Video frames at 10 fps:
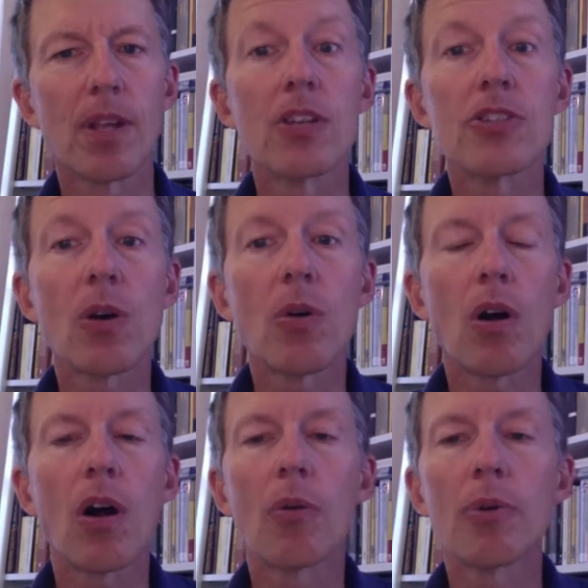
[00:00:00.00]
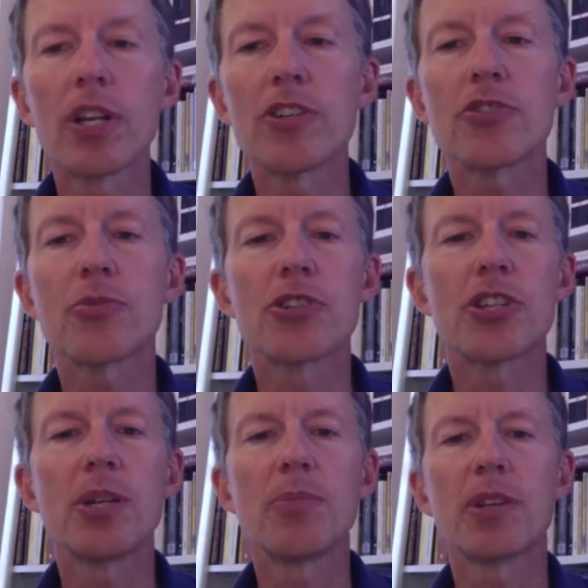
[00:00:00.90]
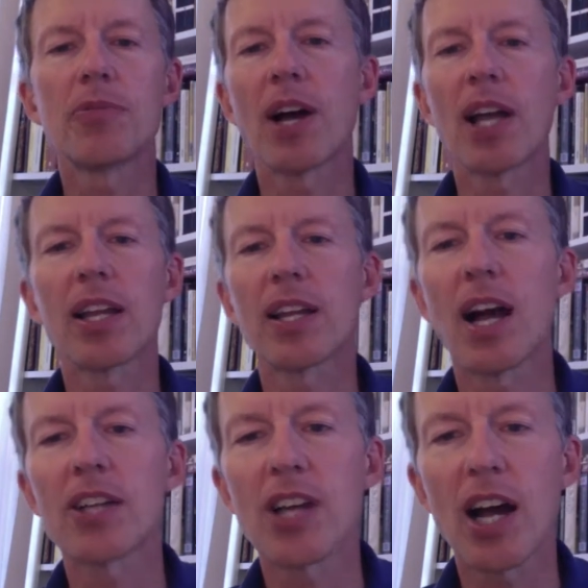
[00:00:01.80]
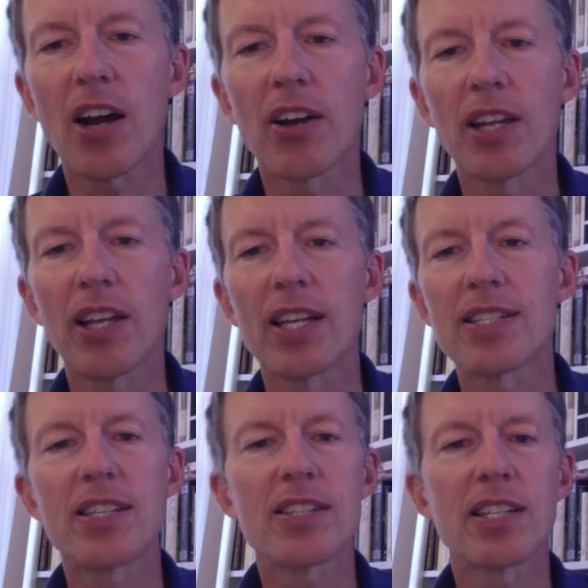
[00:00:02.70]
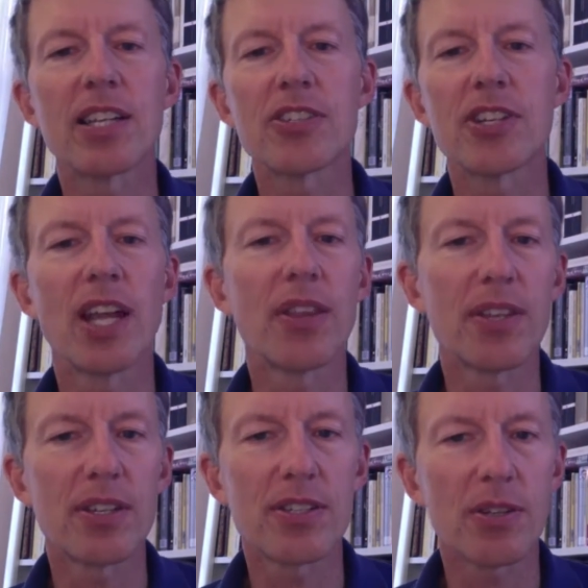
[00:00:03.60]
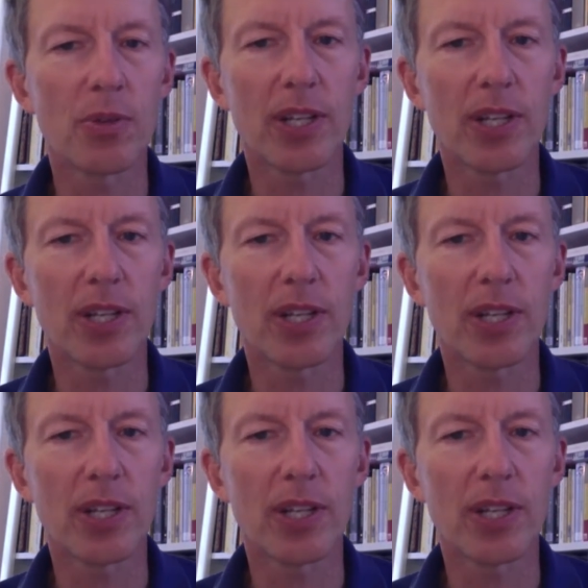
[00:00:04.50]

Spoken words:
So a religious regime can violate God's hierarchy as easily as an atheistic one